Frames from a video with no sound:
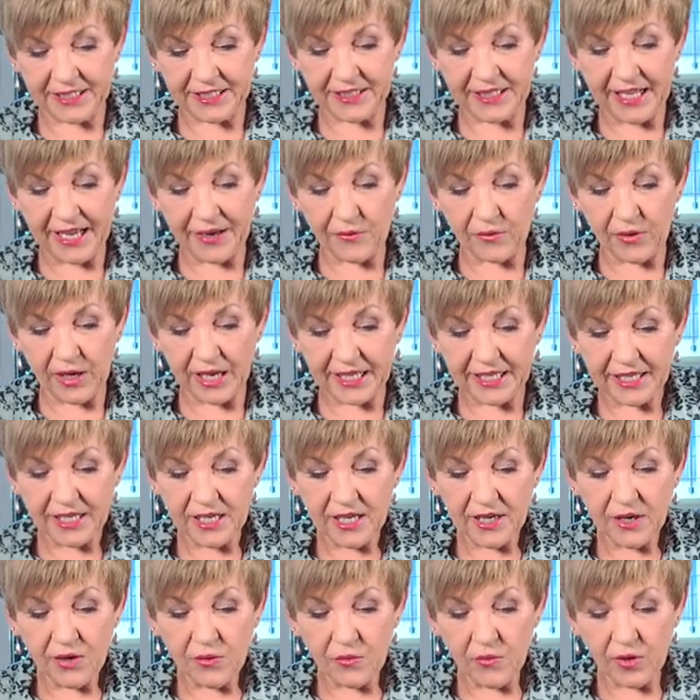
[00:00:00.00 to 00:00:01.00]
And that way,
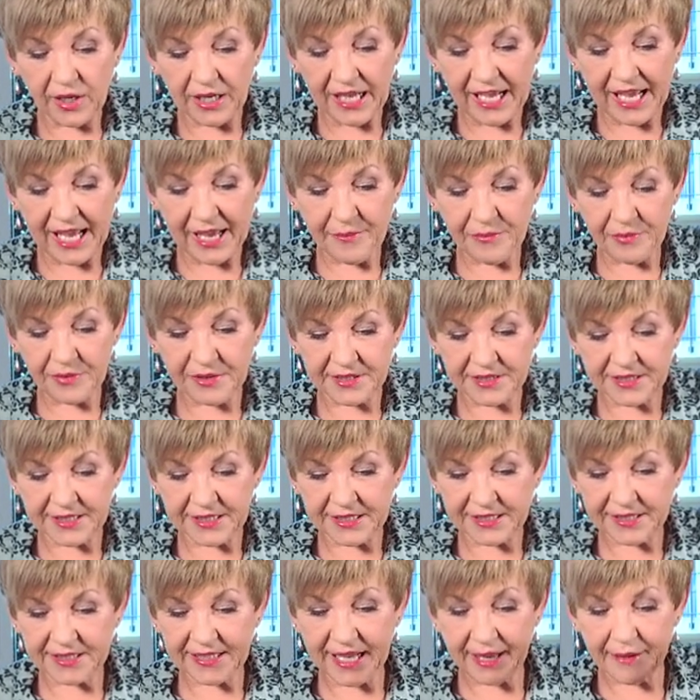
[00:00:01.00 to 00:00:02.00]
what happens
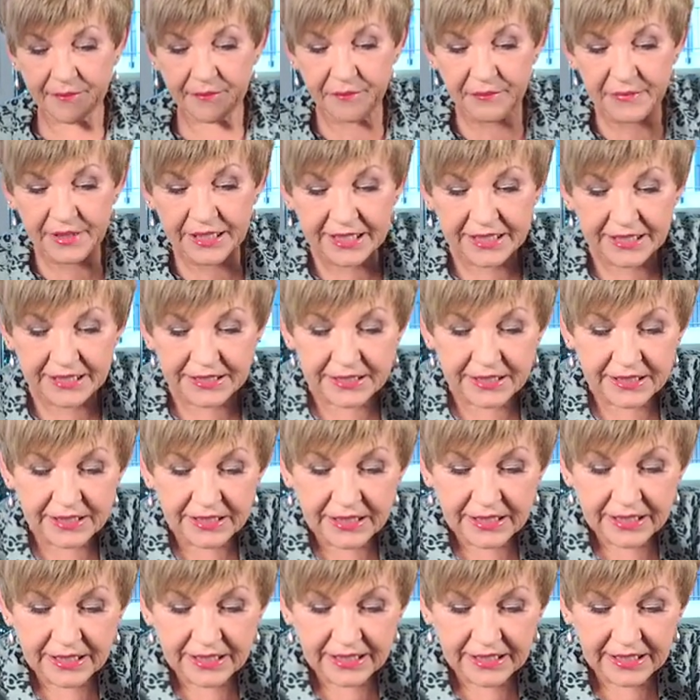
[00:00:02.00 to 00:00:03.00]
is that meat
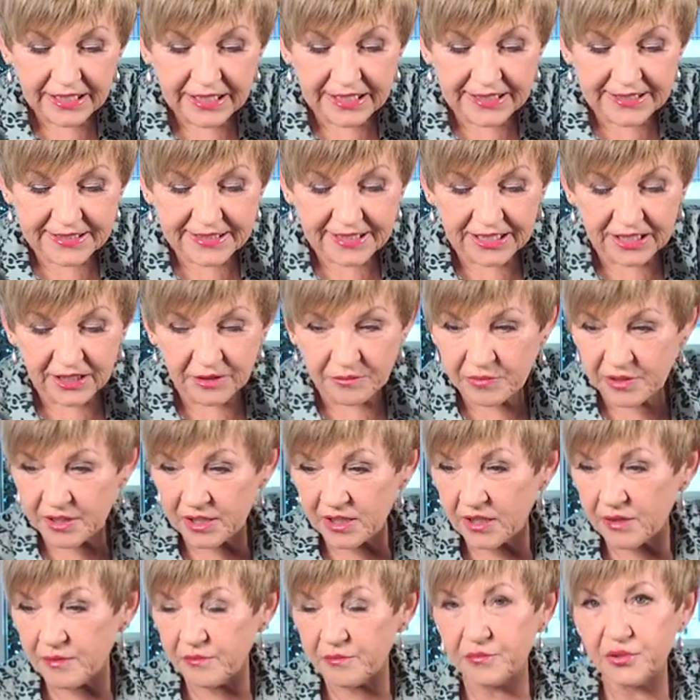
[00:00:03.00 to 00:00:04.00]
is going to
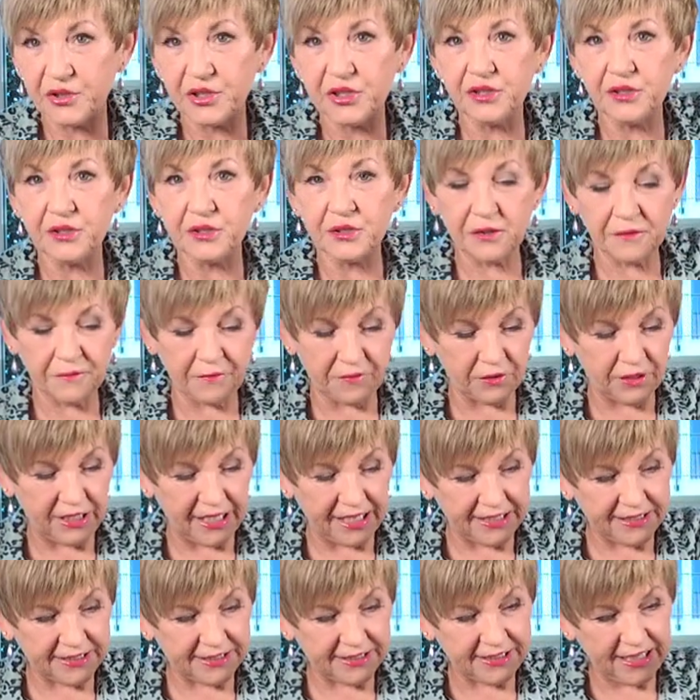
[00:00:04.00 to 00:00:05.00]
be beautiful
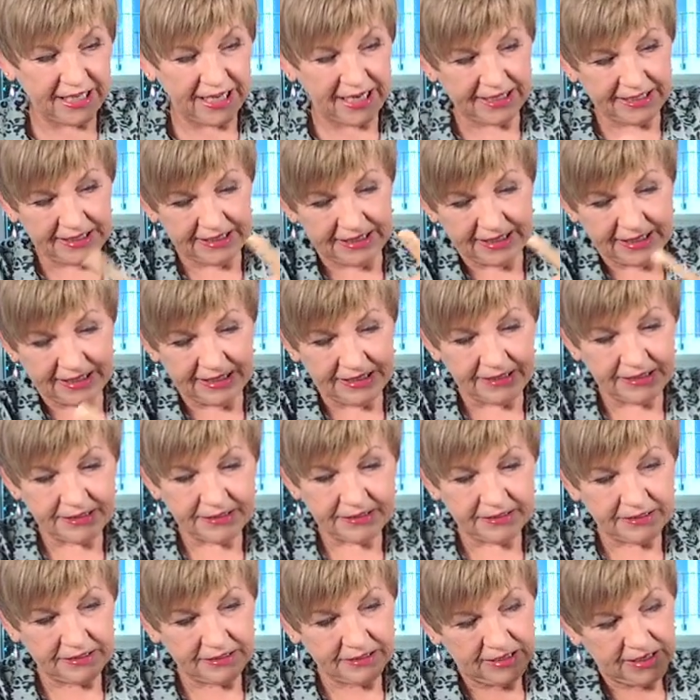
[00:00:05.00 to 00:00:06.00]
and tender
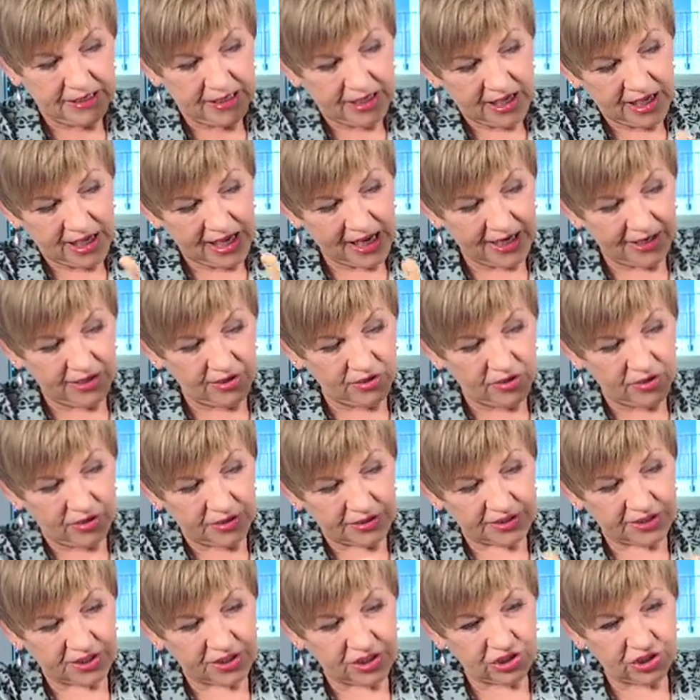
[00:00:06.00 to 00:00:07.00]
and
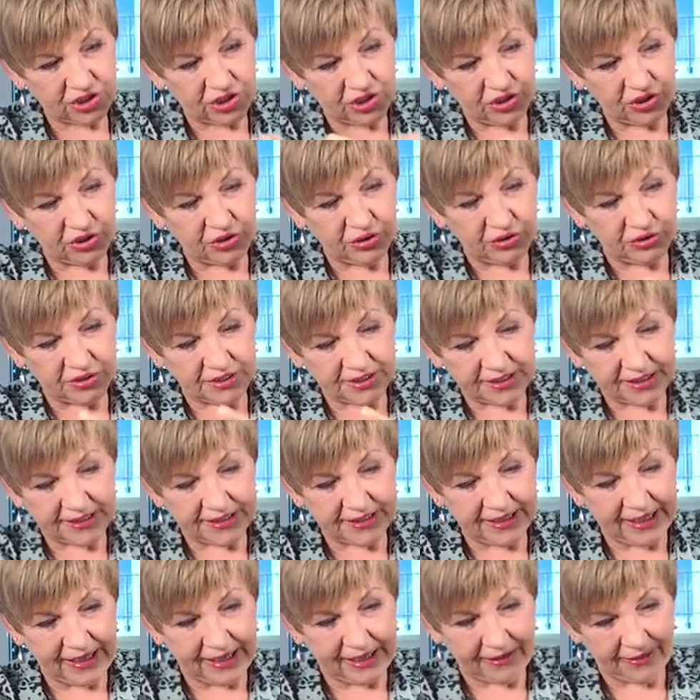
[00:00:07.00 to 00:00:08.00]
not stewed to
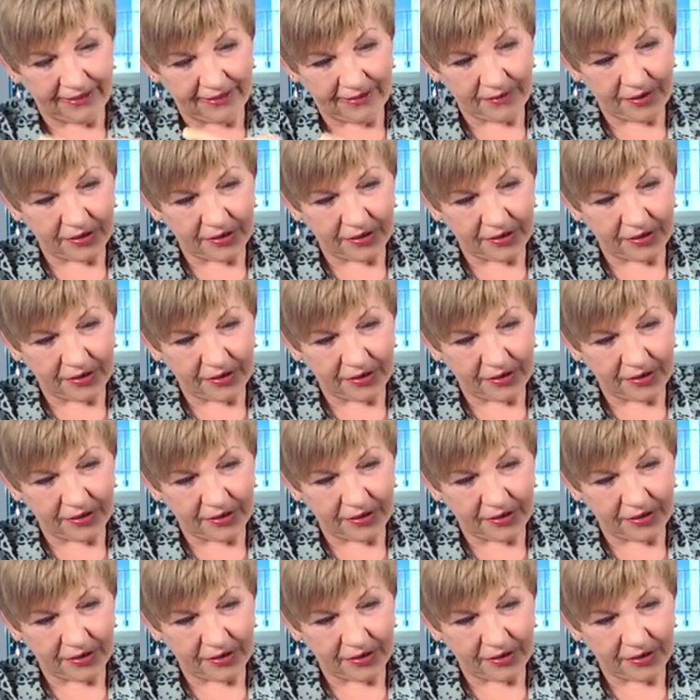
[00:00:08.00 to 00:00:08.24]
death.